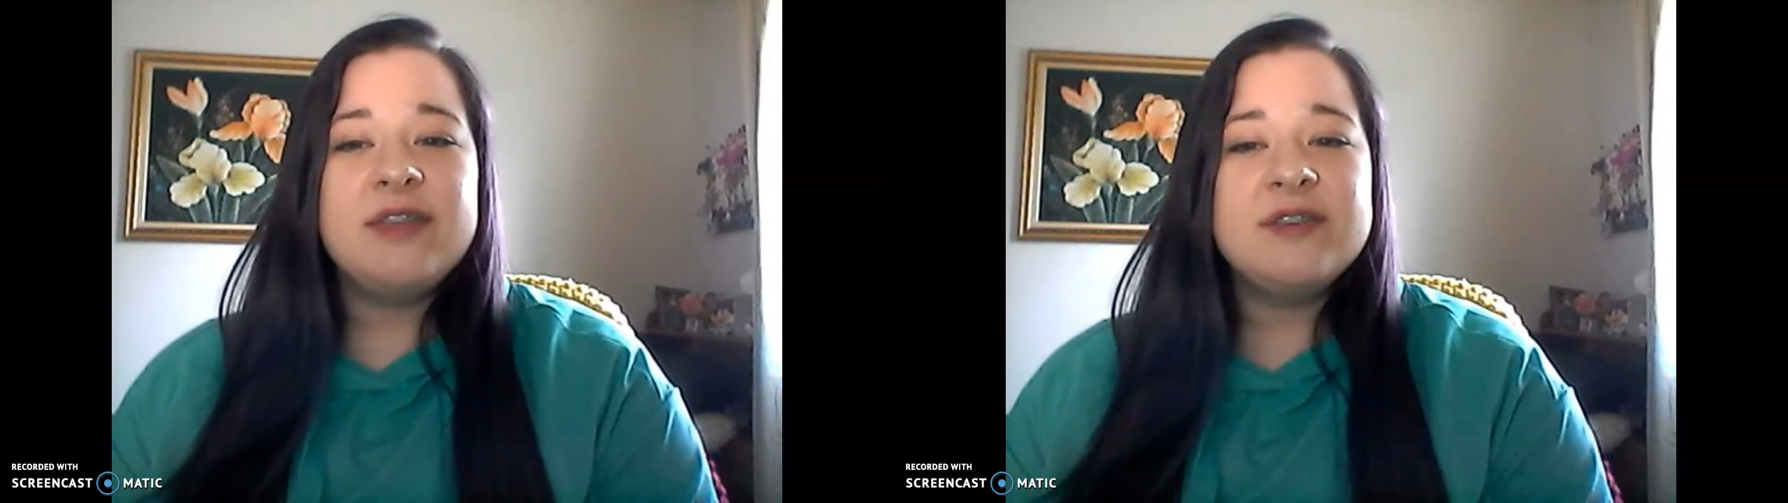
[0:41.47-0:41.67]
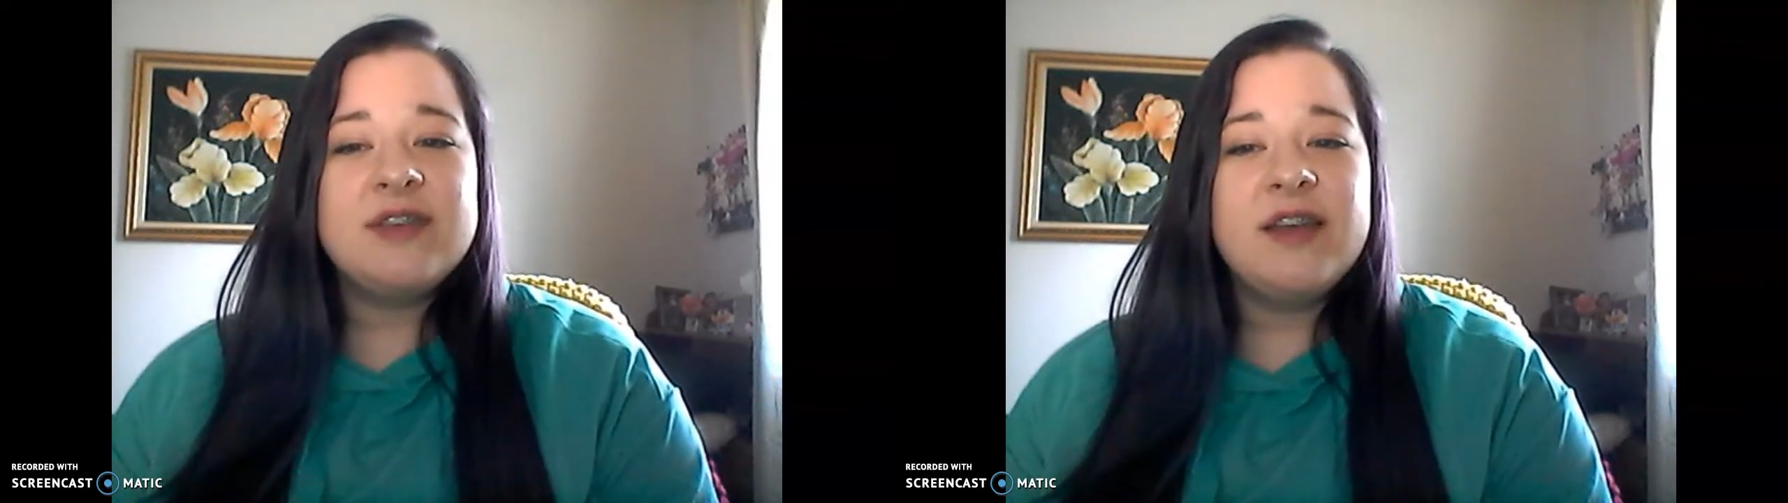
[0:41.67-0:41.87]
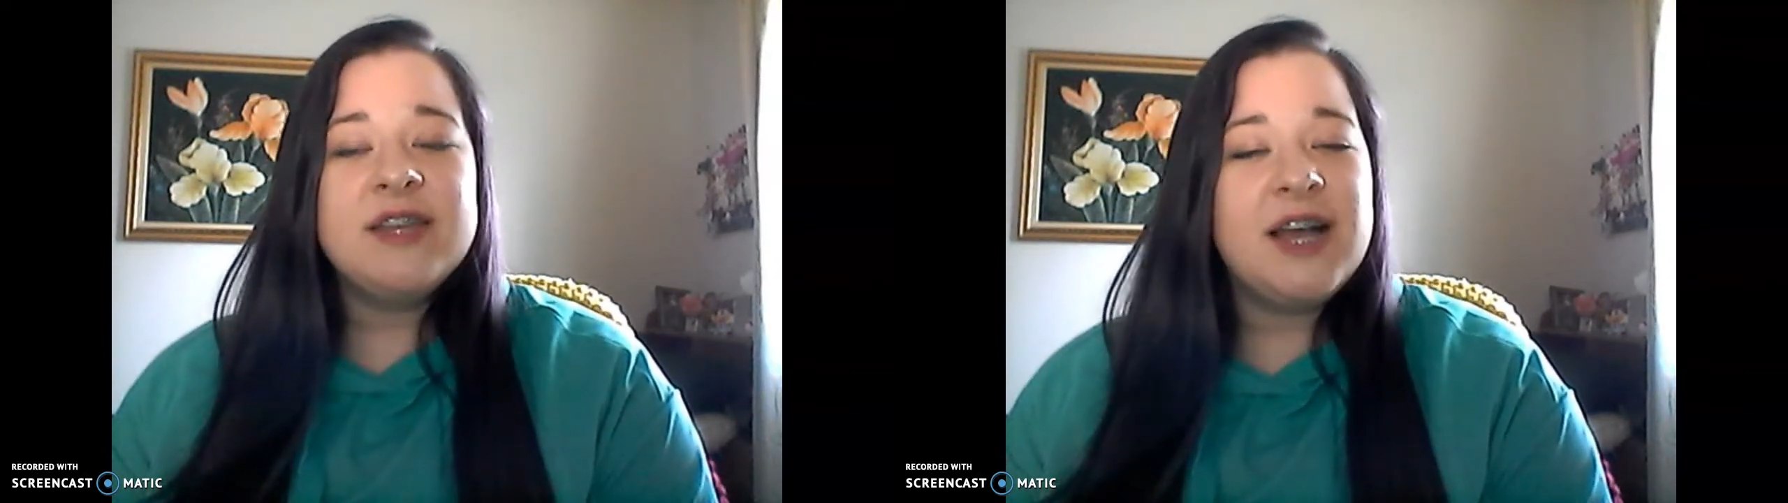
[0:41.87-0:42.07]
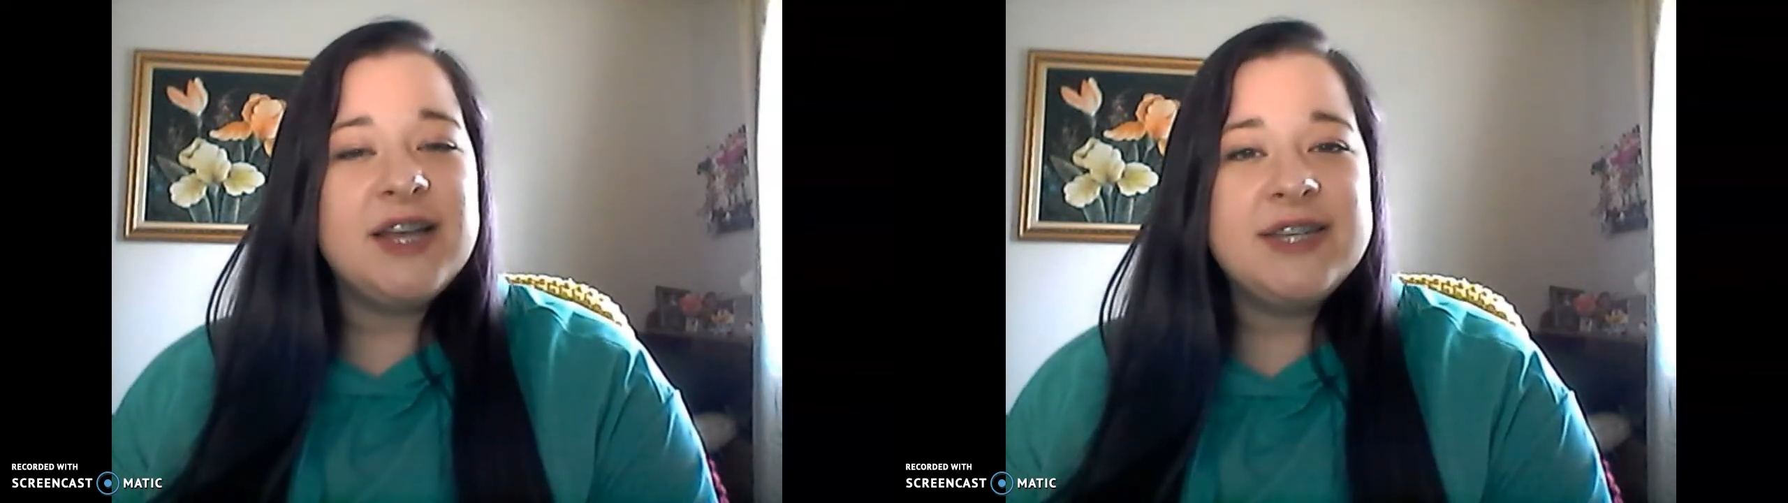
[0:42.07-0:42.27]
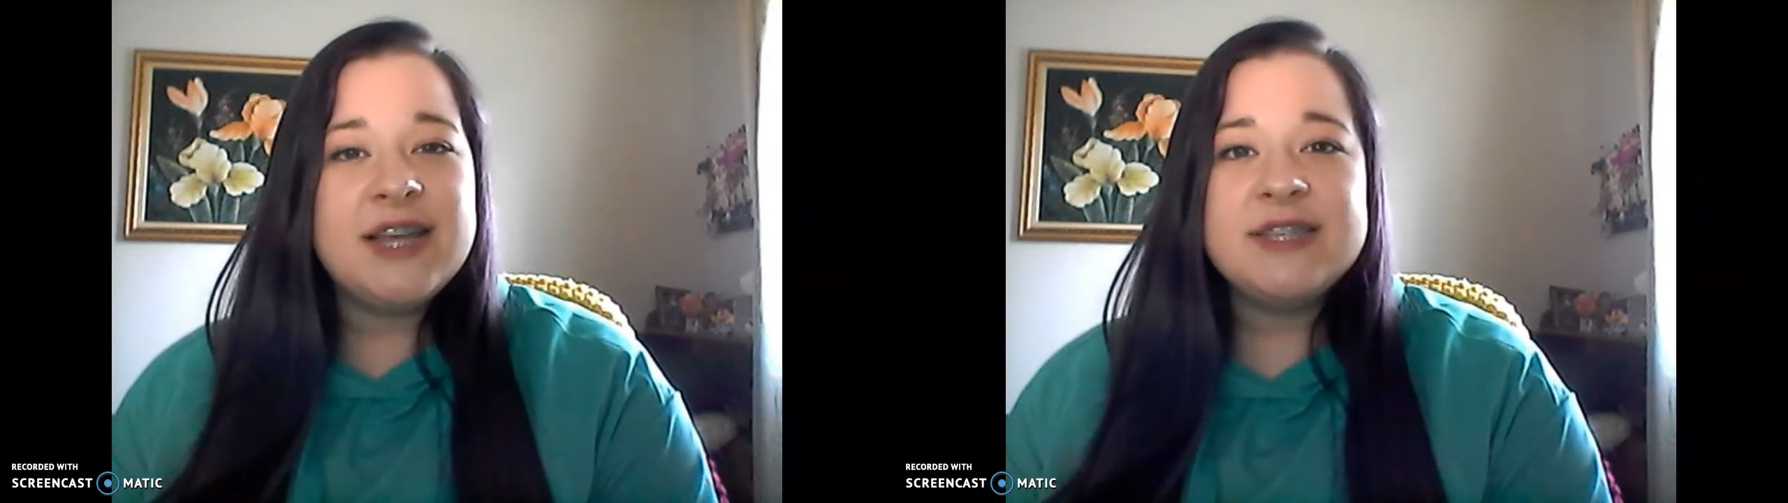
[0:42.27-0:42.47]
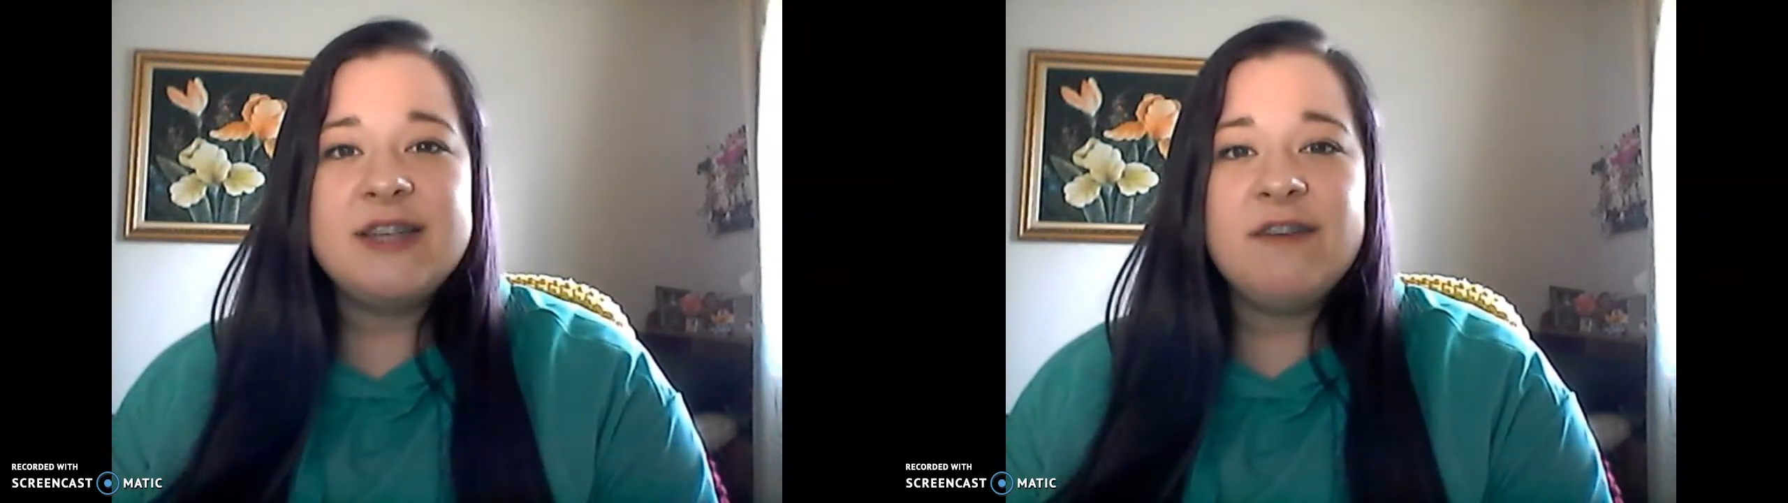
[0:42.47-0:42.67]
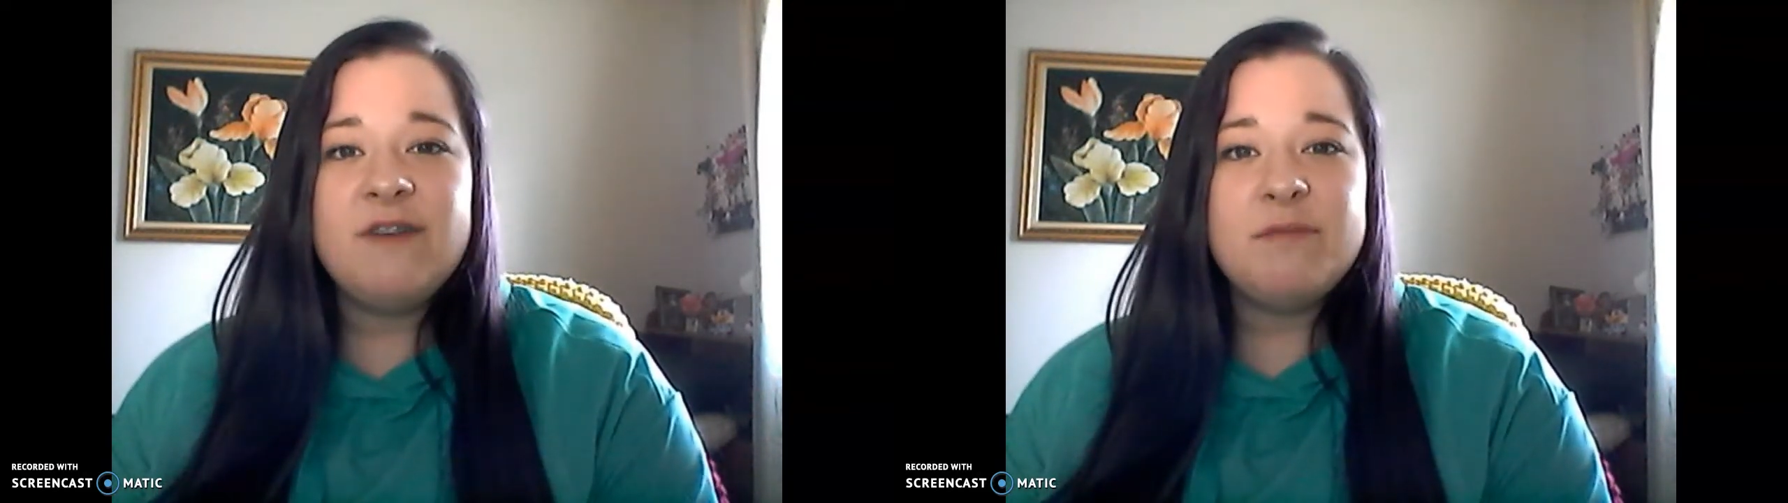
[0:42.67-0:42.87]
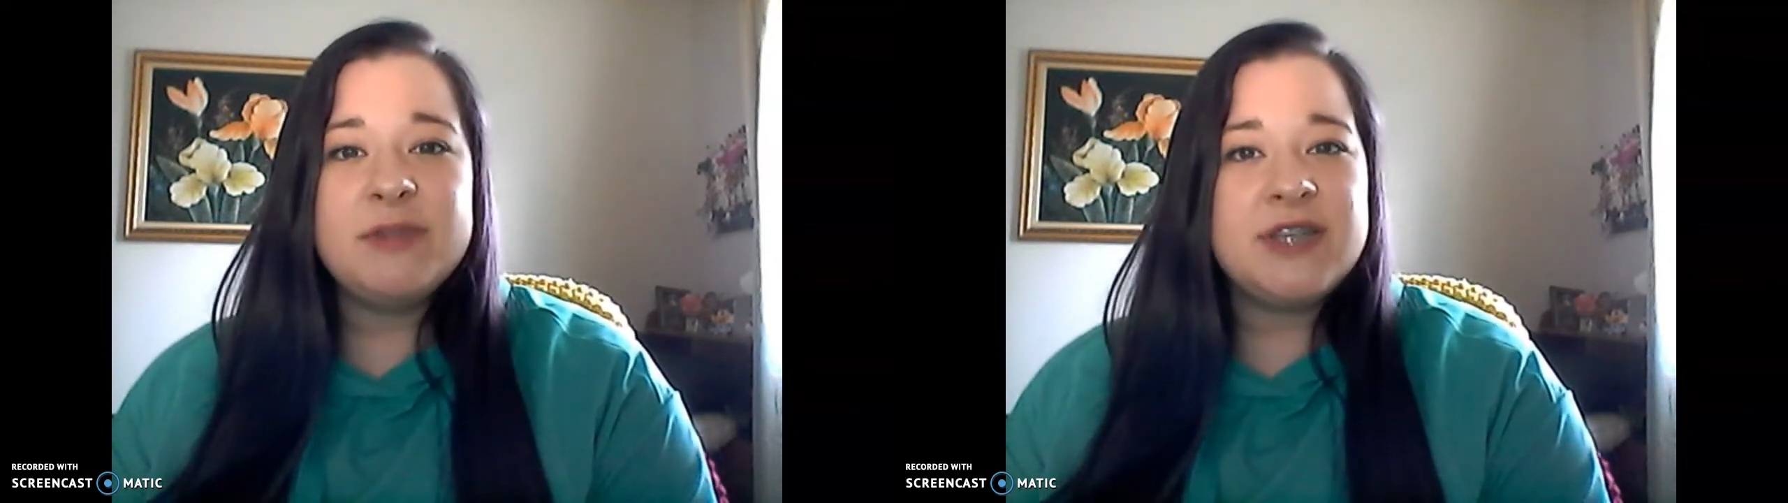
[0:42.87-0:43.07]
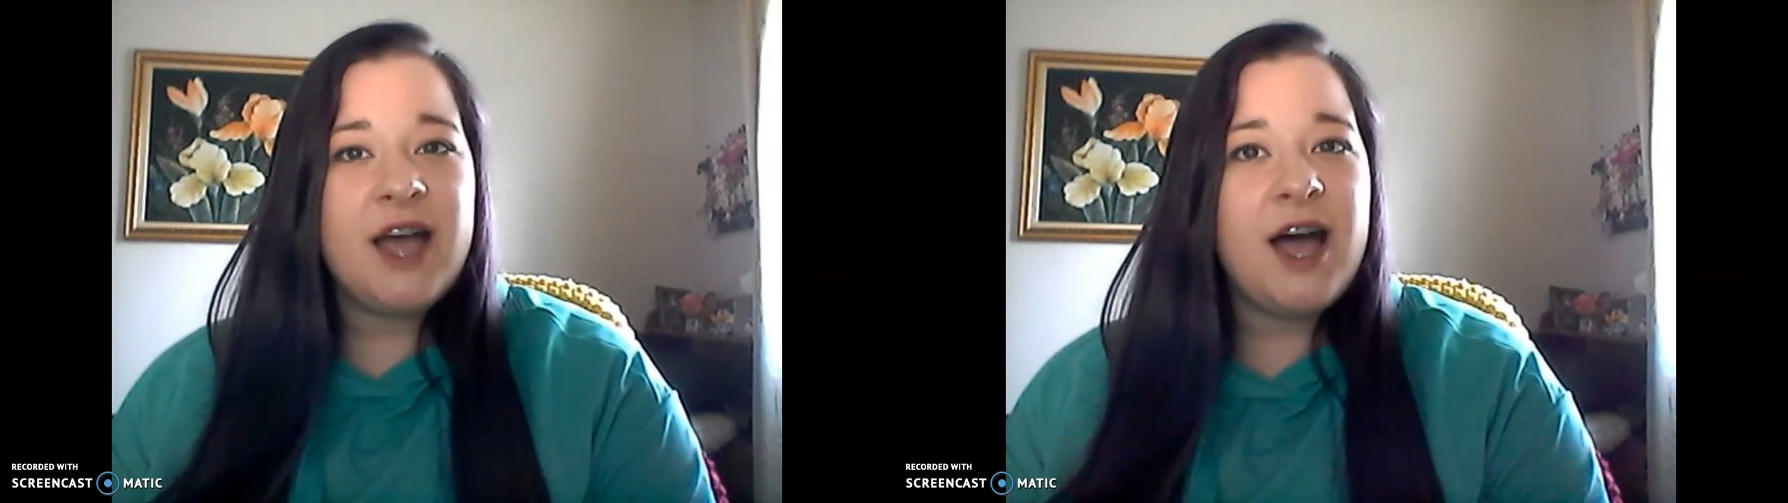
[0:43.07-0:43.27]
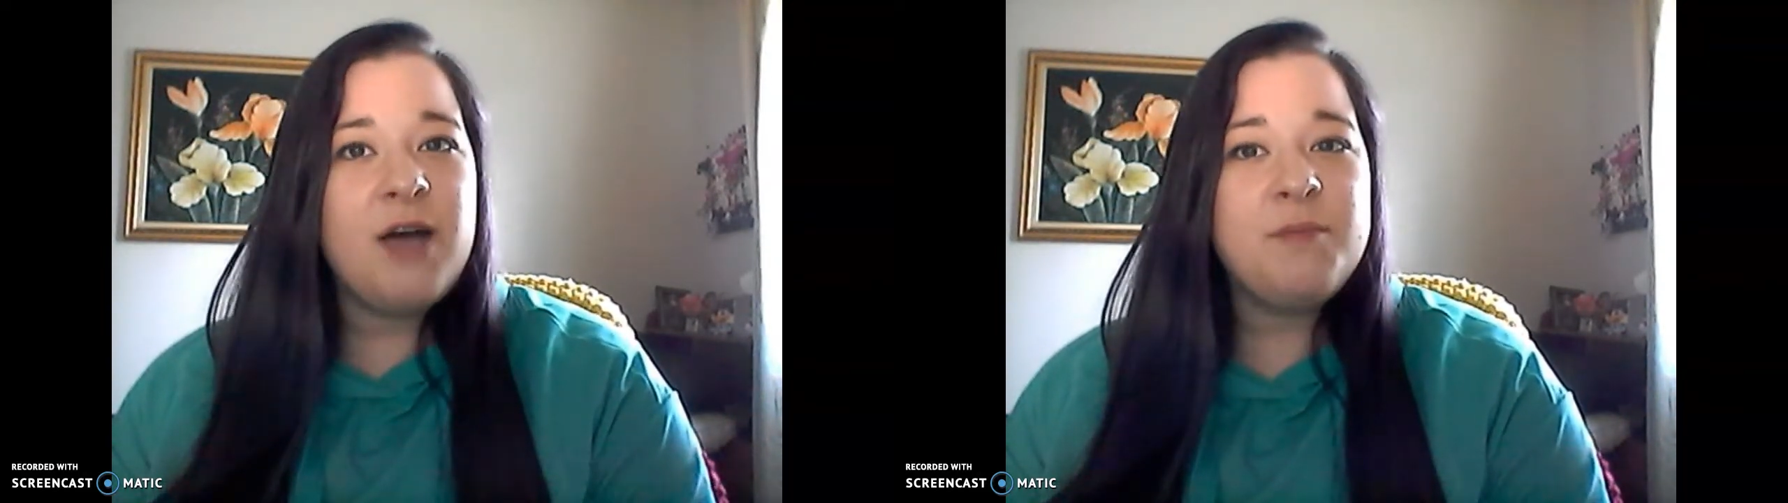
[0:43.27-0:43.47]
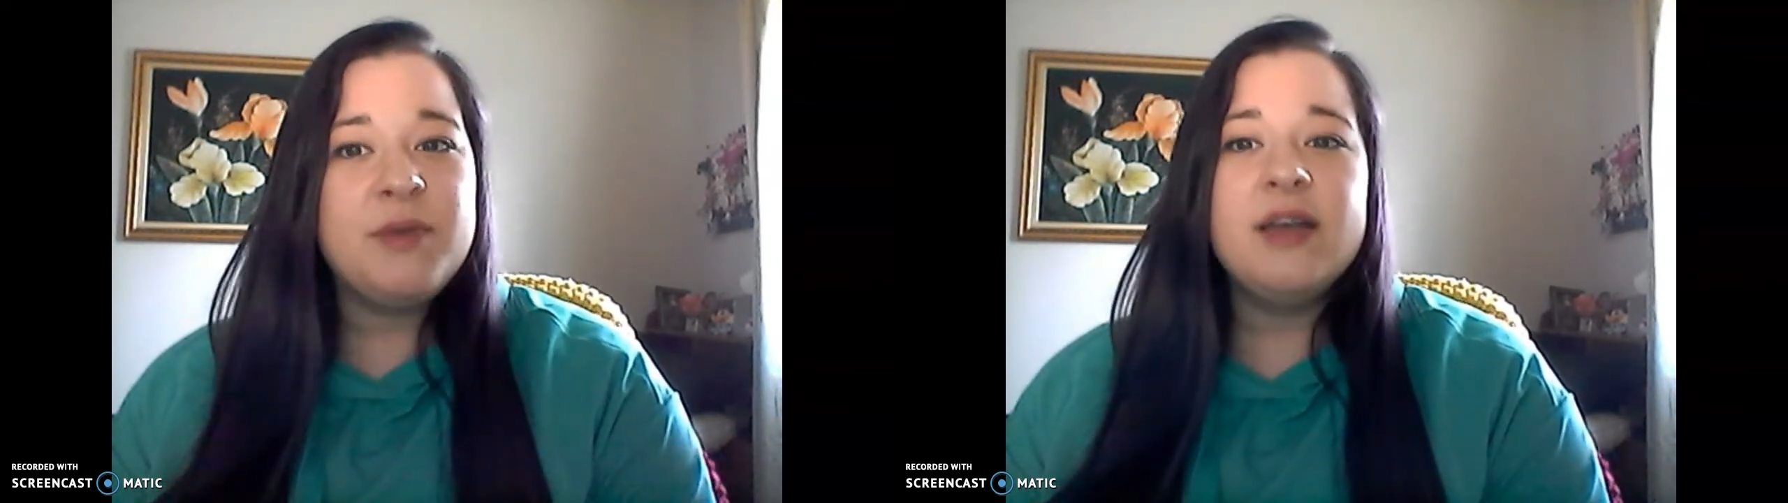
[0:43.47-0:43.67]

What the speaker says: there's all the contact stuff up at the top.